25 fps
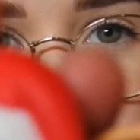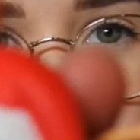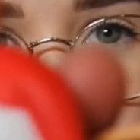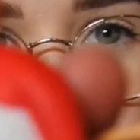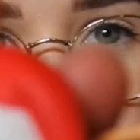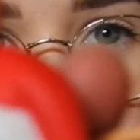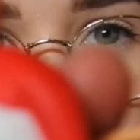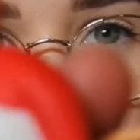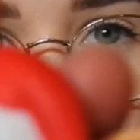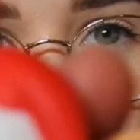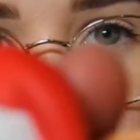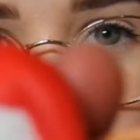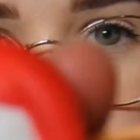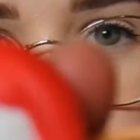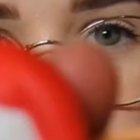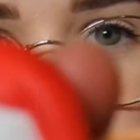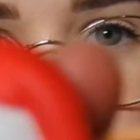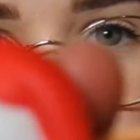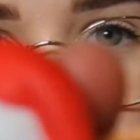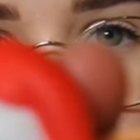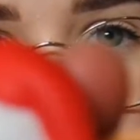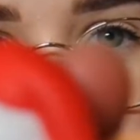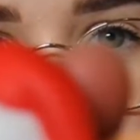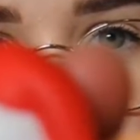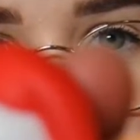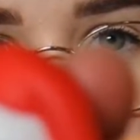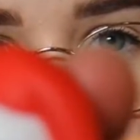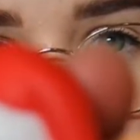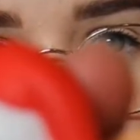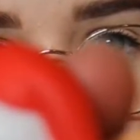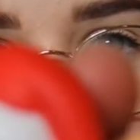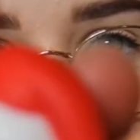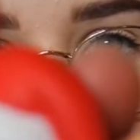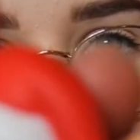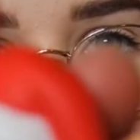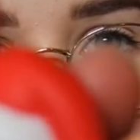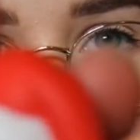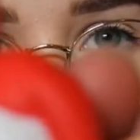the time of
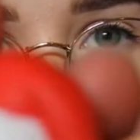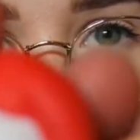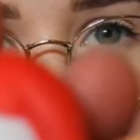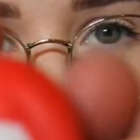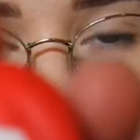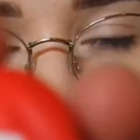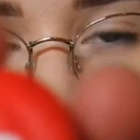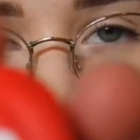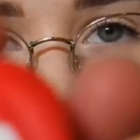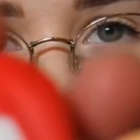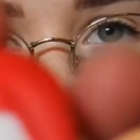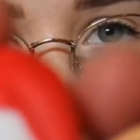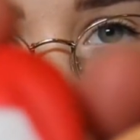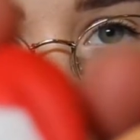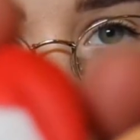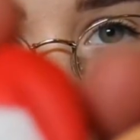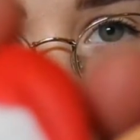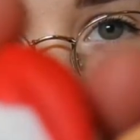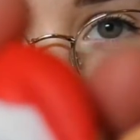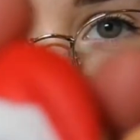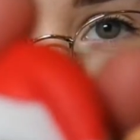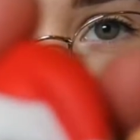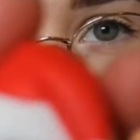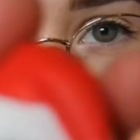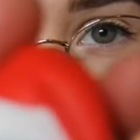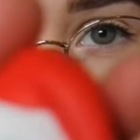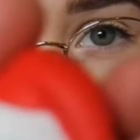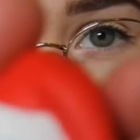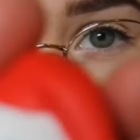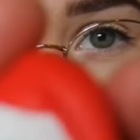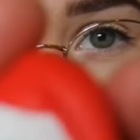year, it's probably